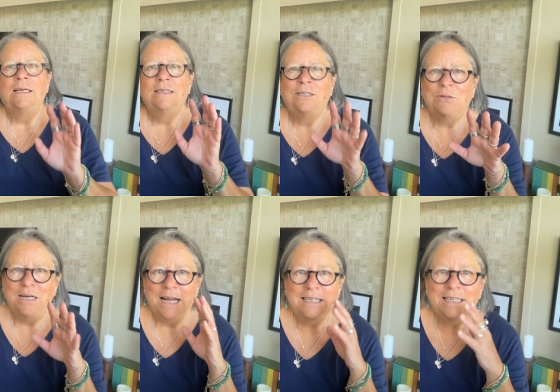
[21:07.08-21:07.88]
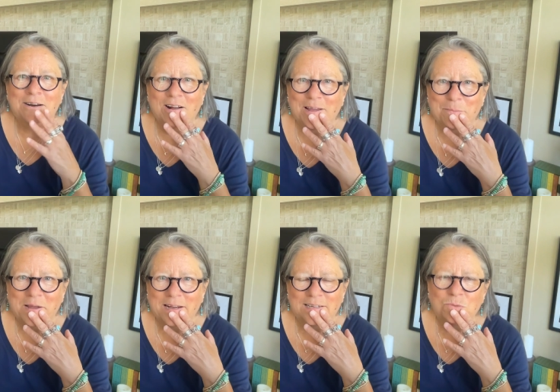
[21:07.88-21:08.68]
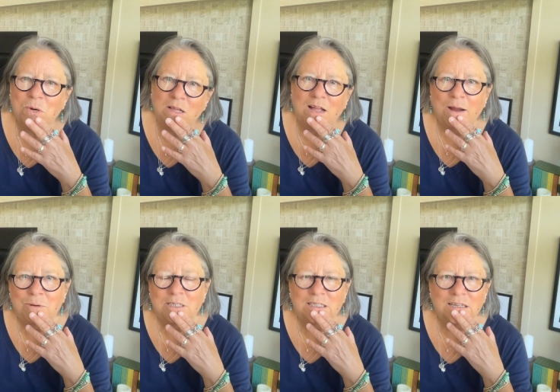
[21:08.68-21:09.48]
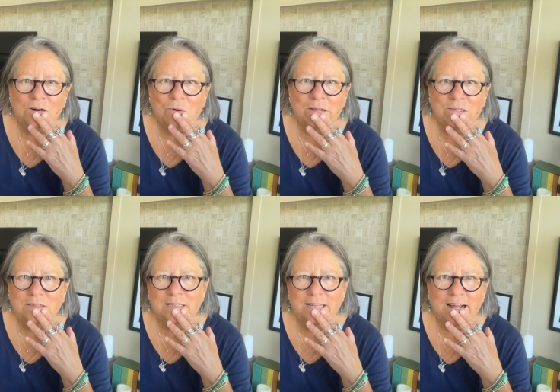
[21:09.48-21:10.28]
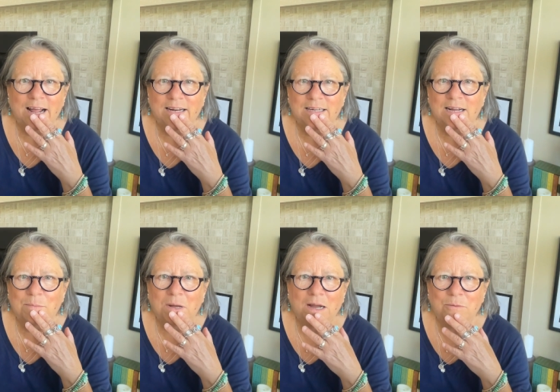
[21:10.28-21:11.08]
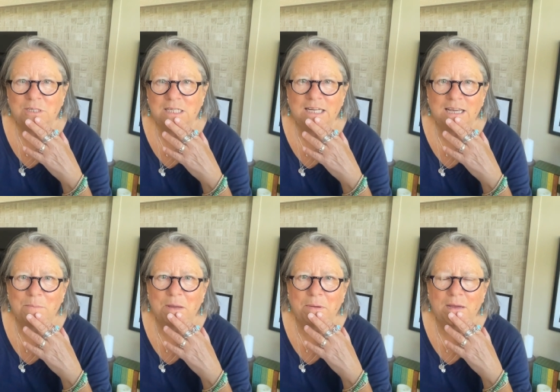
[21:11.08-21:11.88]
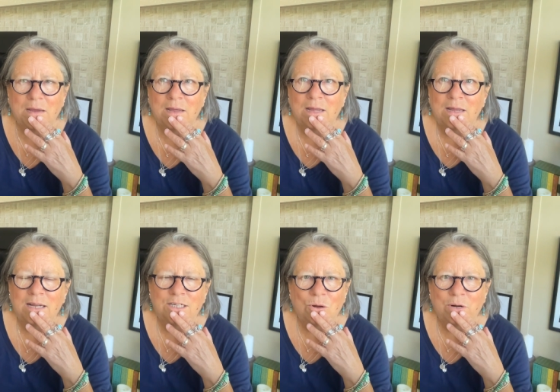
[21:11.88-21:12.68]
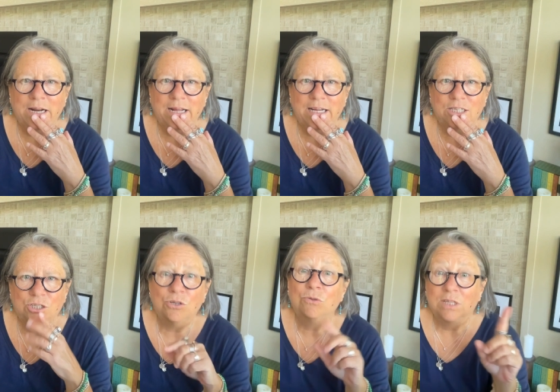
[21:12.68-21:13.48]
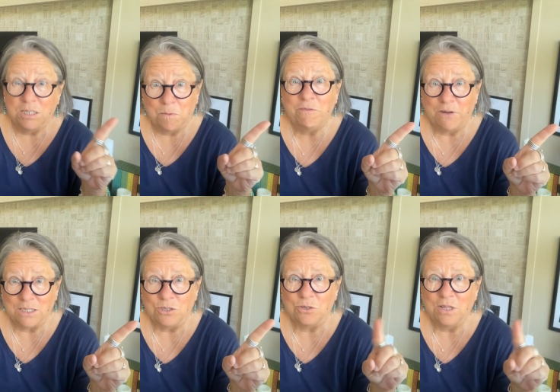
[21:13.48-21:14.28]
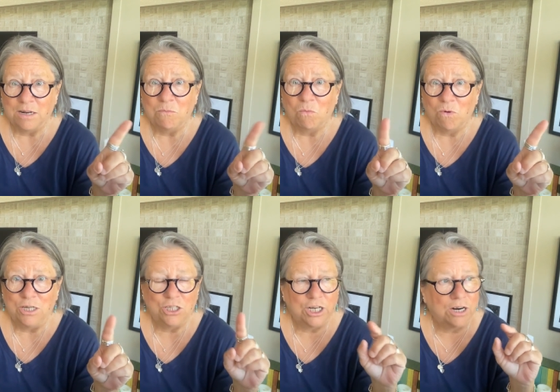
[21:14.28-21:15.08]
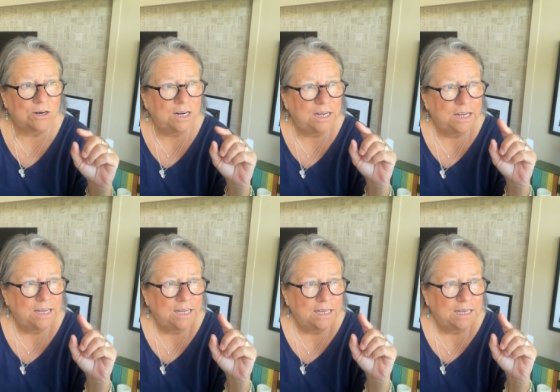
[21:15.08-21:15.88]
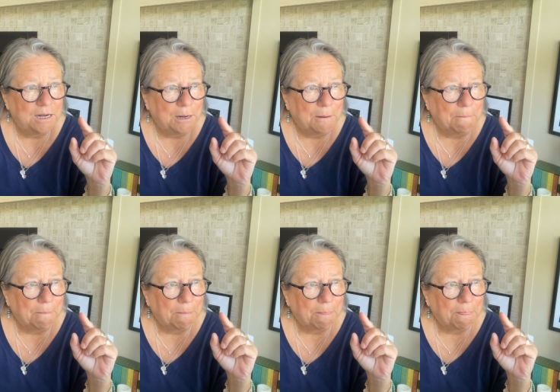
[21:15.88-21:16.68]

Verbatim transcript: So the next letter I get back is, well, I was, you know, rather than that, um, I was thinking maybe donating it to this professor that we shared. Um,